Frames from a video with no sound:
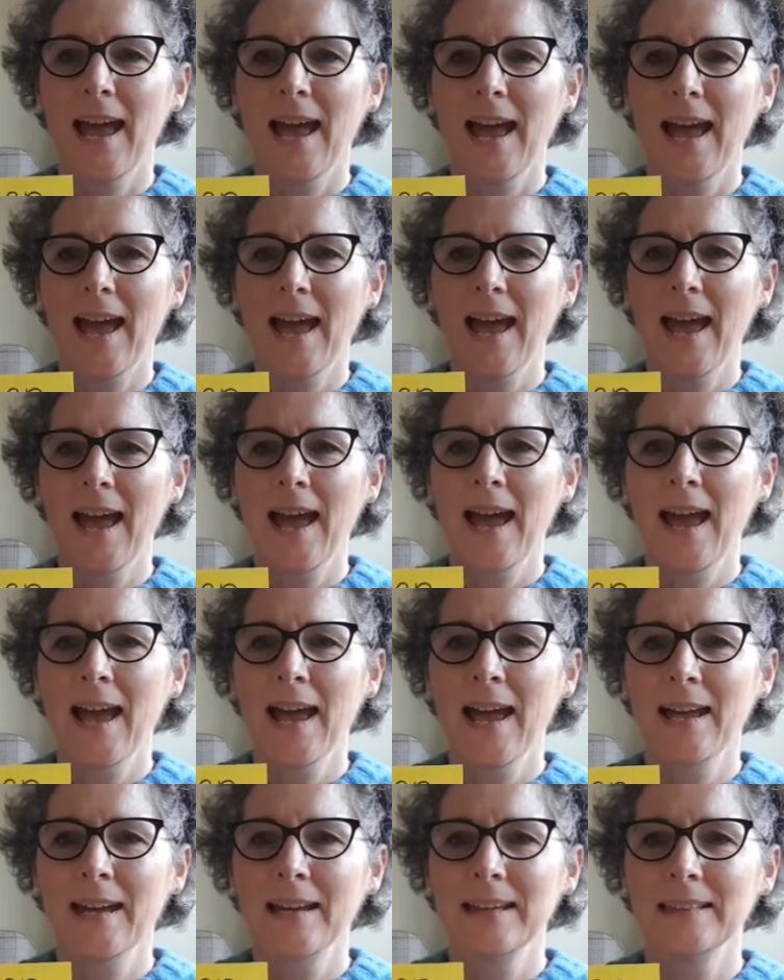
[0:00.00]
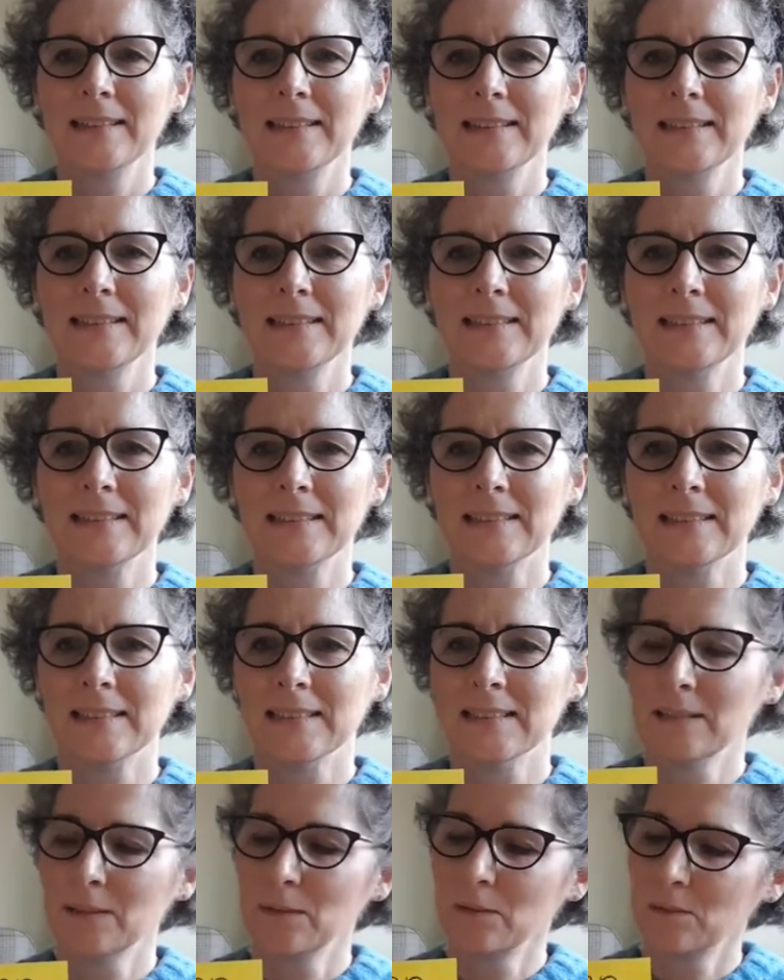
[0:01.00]
A-n.
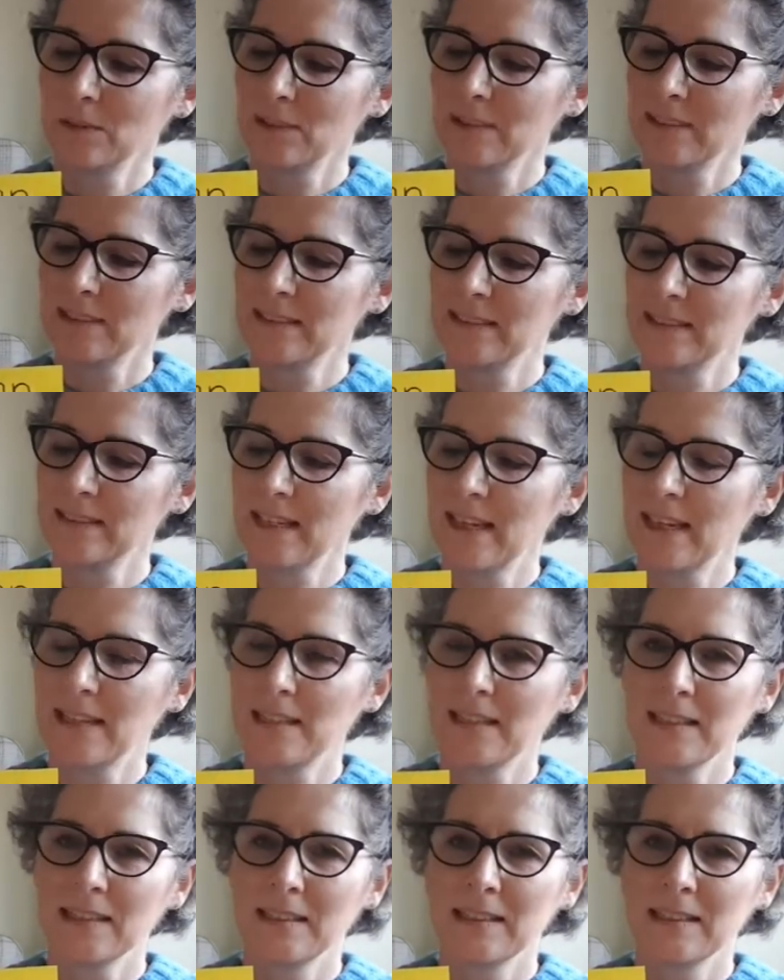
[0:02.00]
What does it say?